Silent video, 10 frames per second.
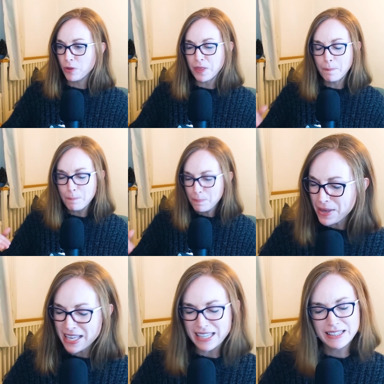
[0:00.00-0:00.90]
with the
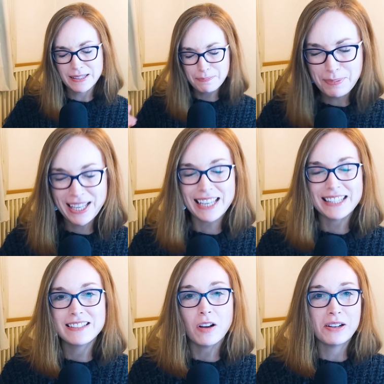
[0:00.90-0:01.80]
biggest
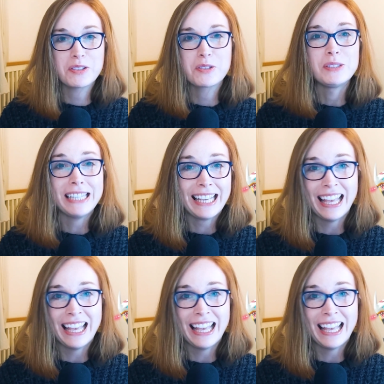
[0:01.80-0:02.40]
dinosaur dick